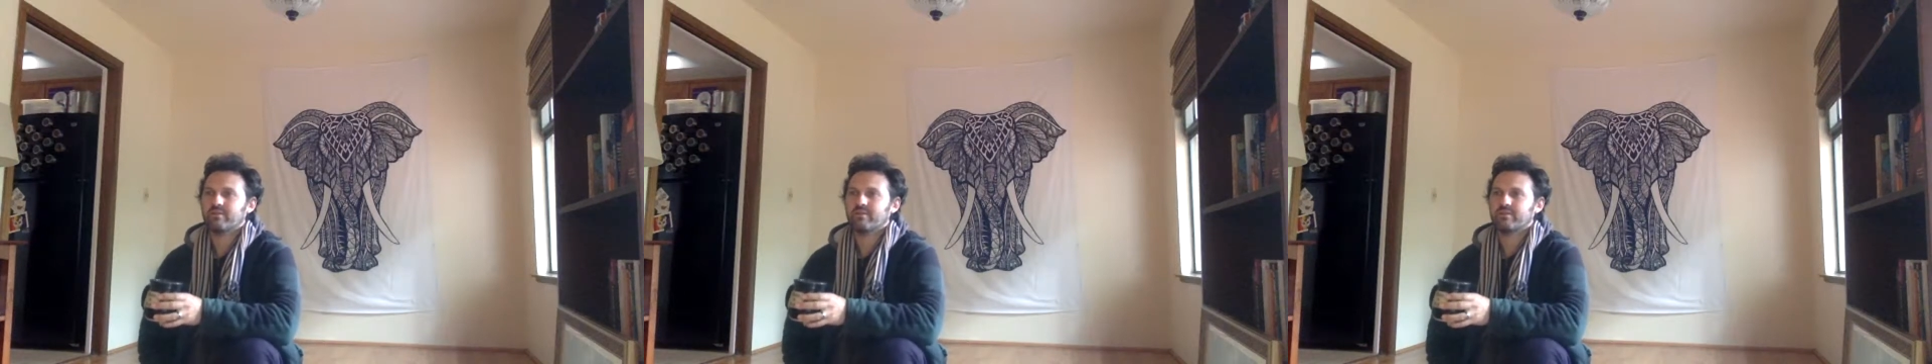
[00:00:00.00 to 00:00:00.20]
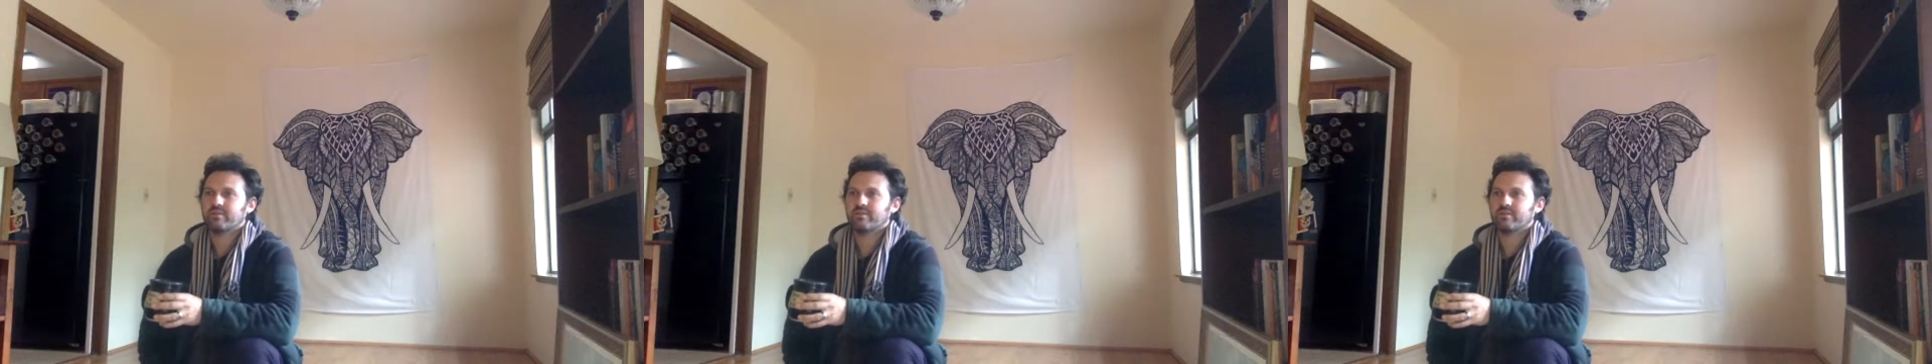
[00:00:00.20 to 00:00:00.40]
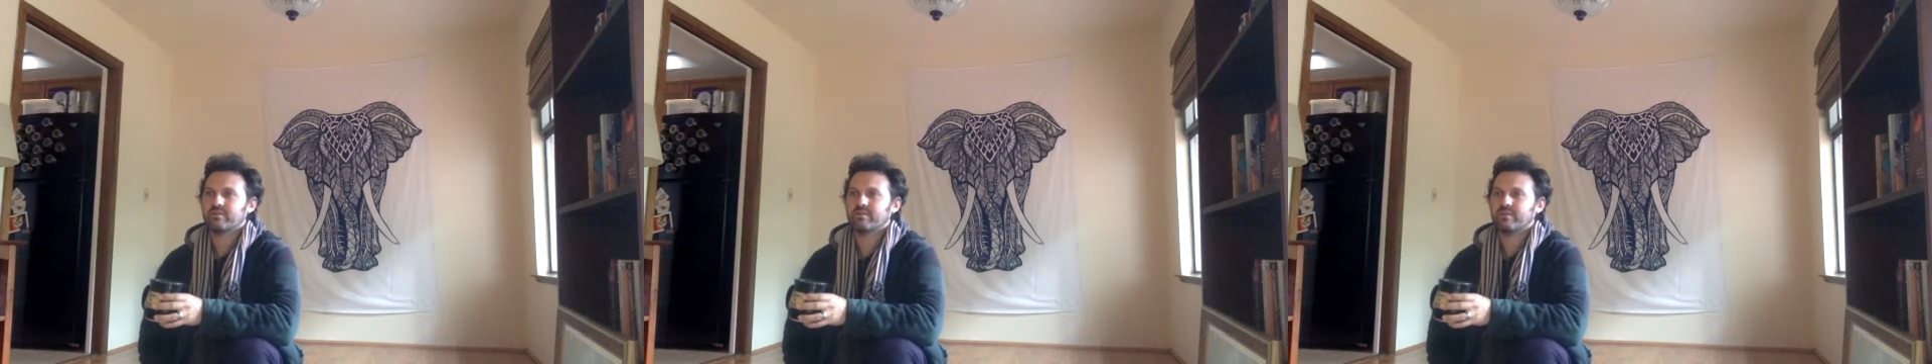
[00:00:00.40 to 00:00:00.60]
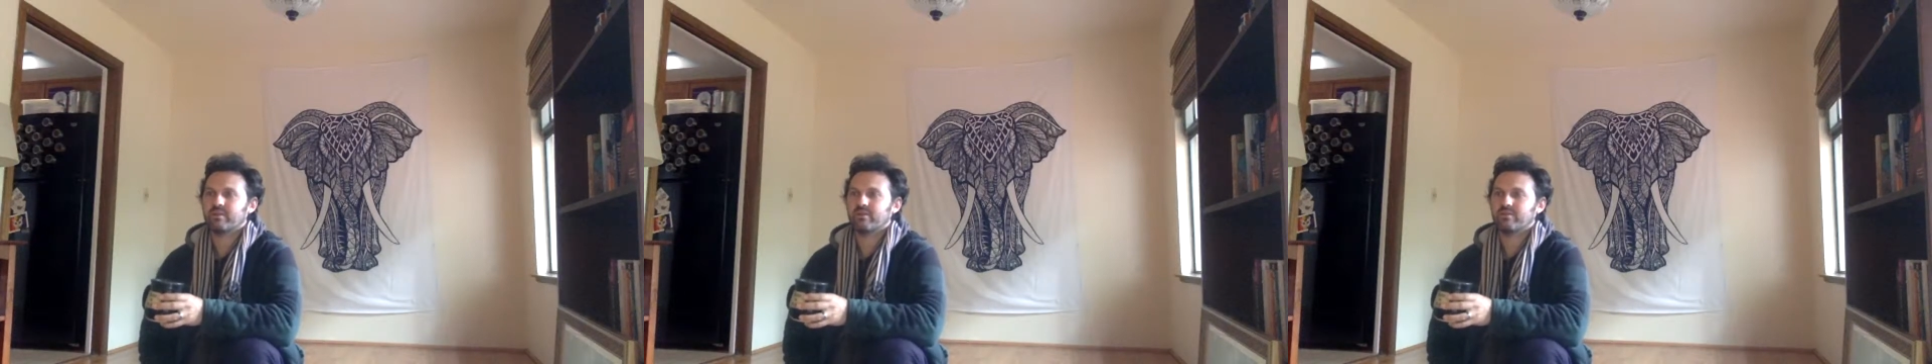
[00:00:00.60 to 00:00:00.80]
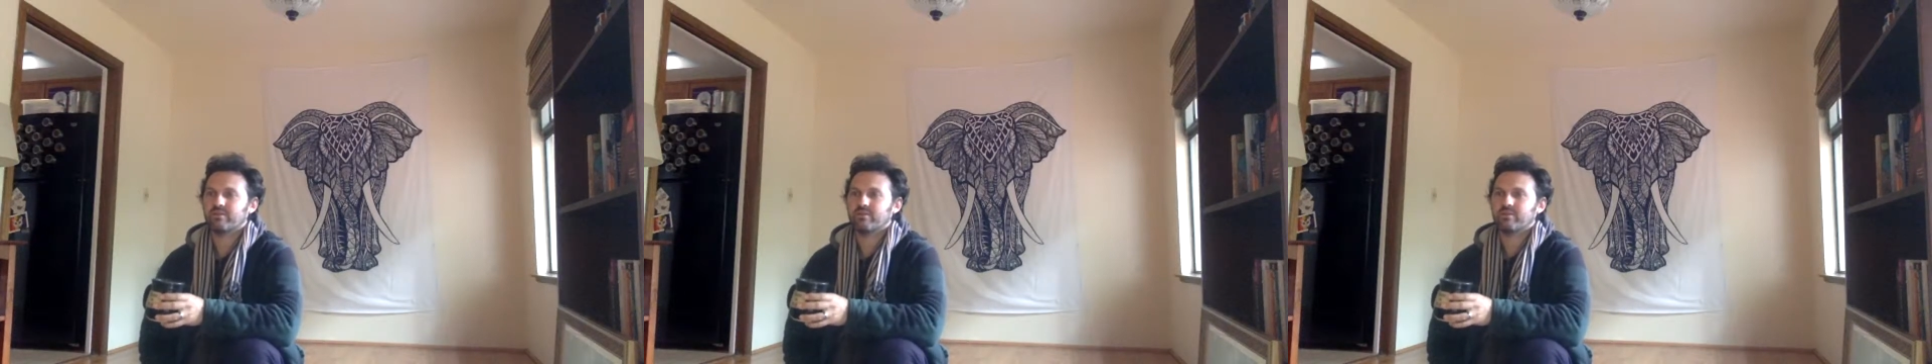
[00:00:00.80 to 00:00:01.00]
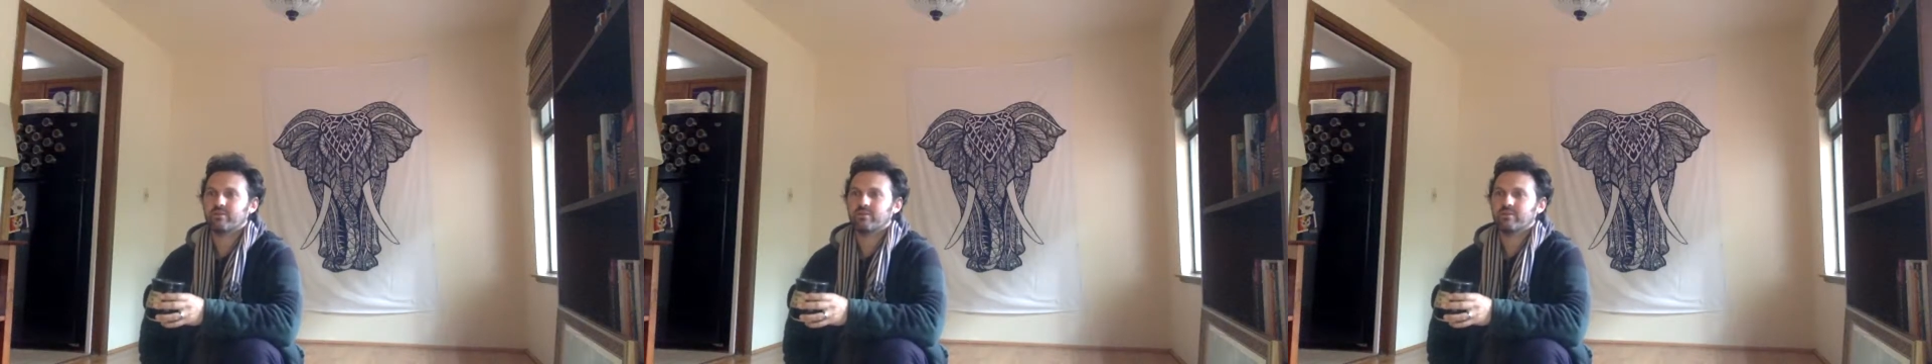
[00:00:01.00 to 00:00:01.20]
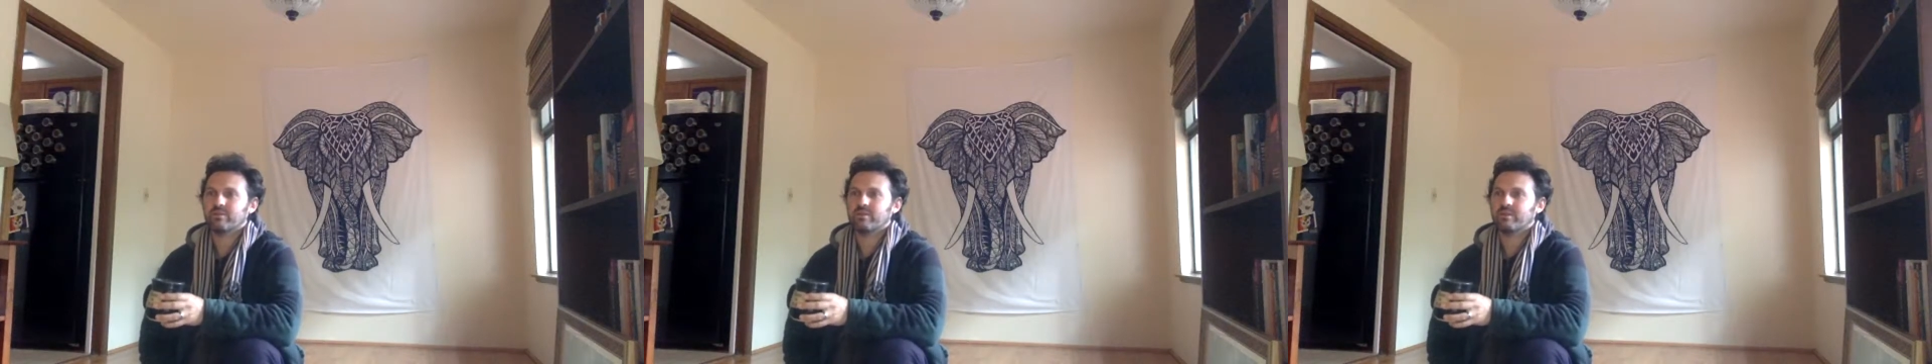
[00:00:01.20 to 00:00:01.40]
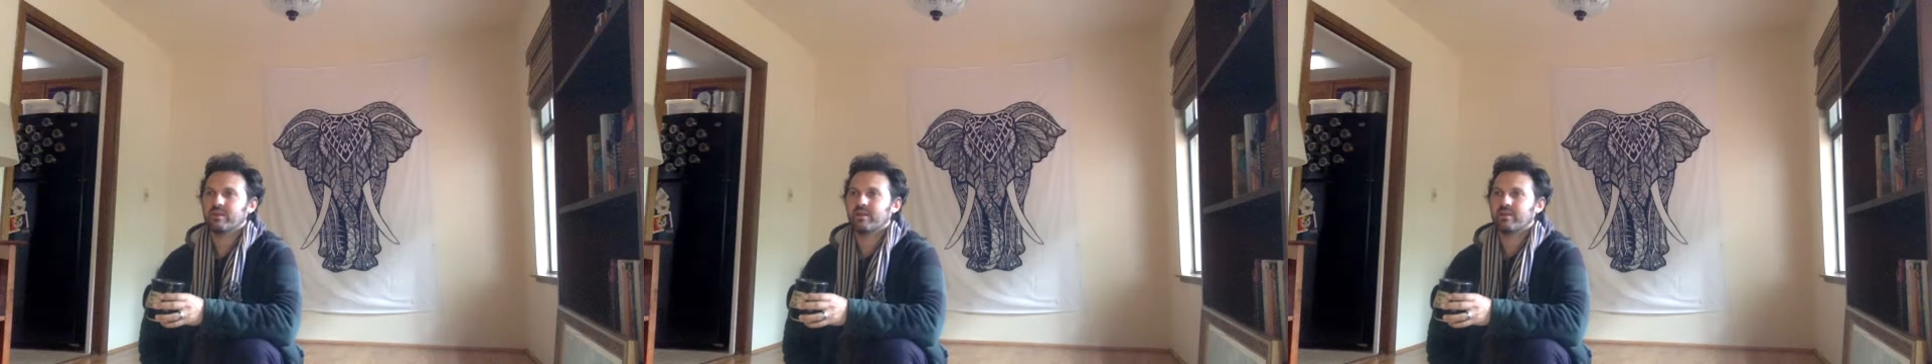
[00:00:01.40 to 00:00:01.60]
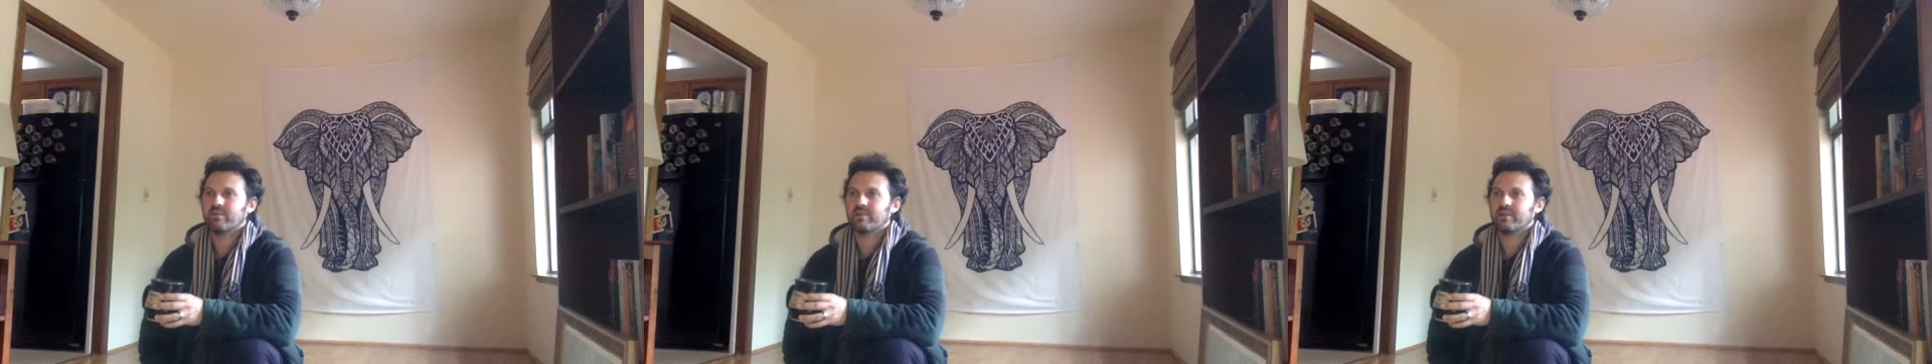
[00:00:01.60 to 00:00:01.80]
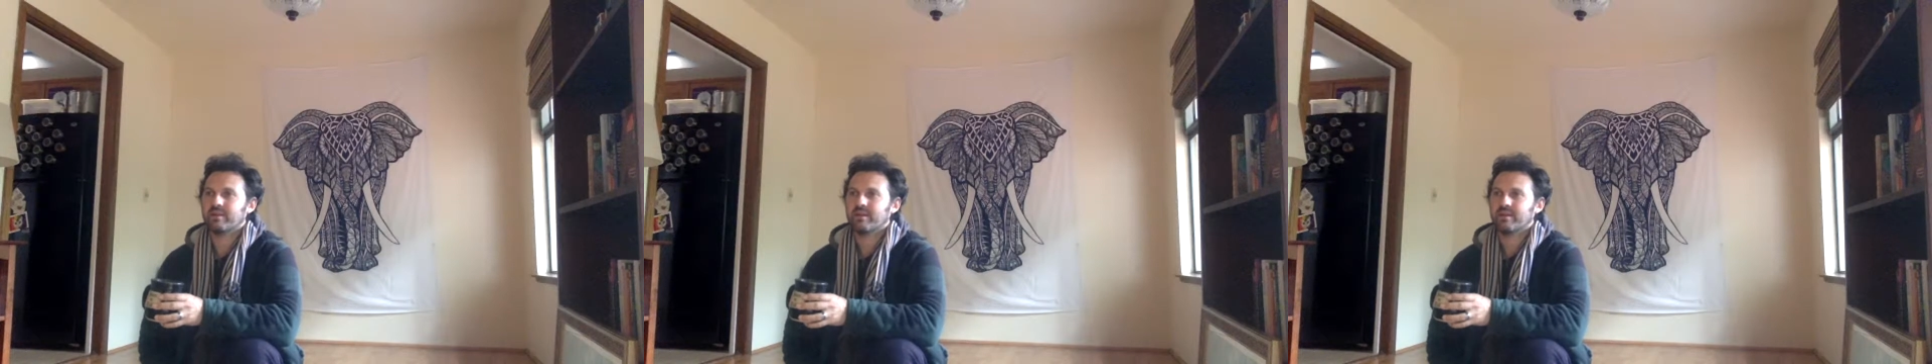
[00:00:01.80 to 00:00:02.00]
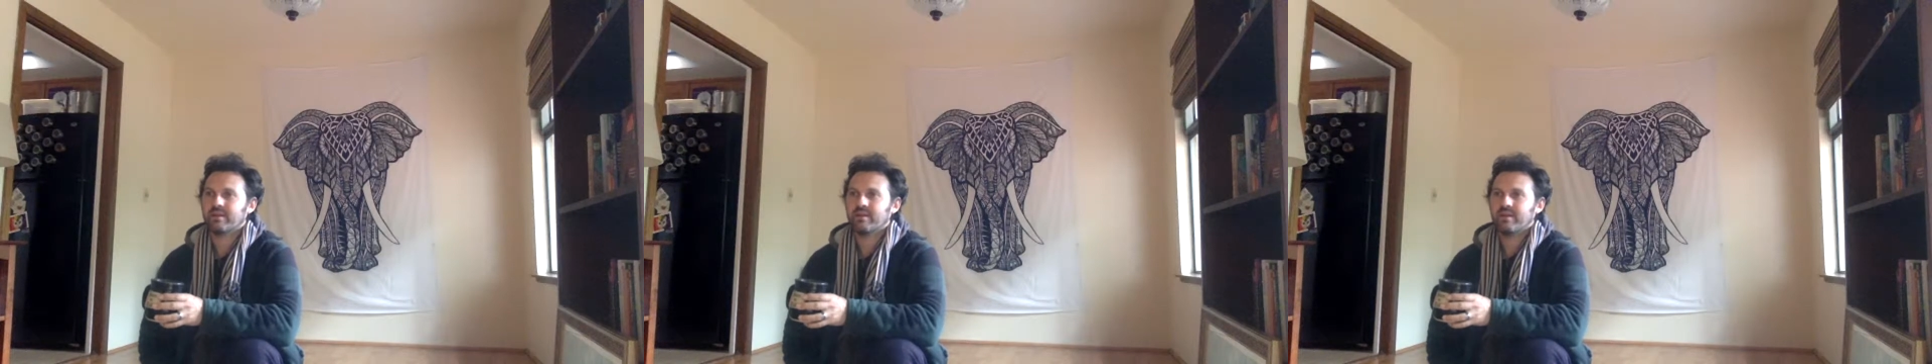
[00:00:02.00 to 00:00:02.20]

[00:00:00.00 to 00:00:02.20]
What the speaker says: to, if you really, really like me